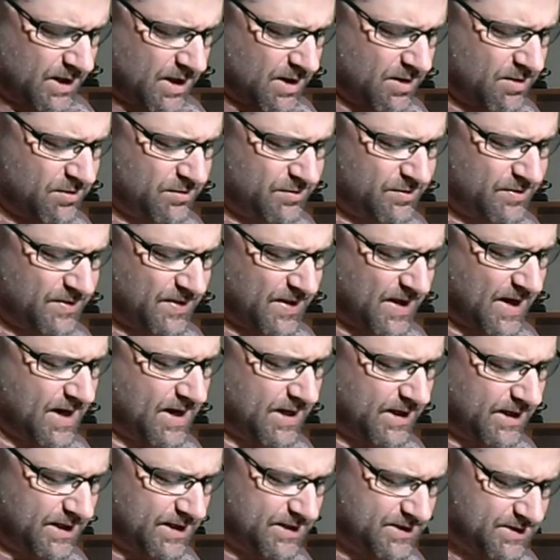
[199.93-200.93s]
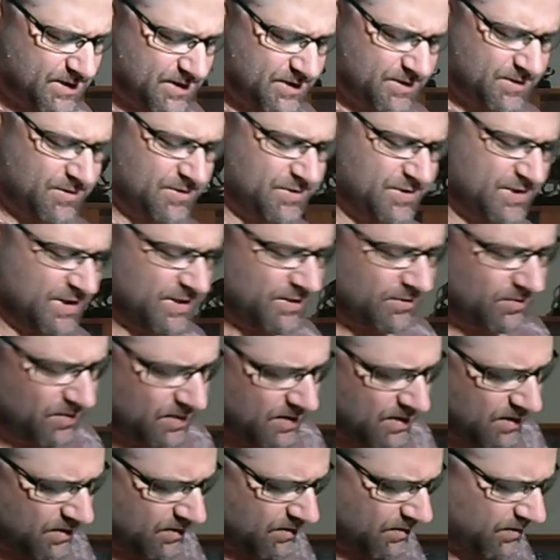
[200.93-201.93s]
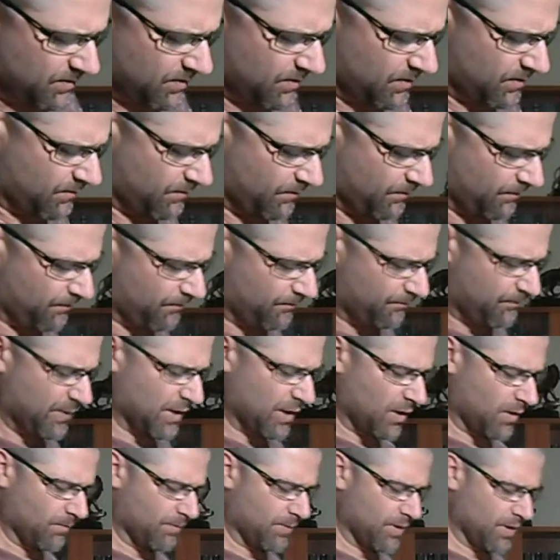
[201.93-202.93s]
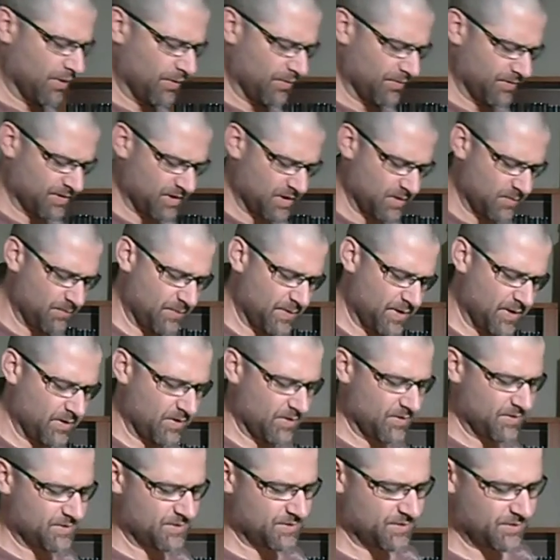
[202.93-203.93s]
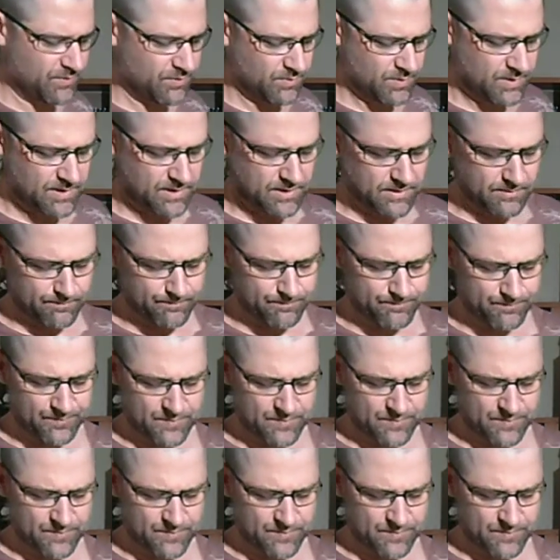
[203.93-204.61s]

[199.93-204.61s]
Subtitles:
other than that, Eastons are generally bare bone compared to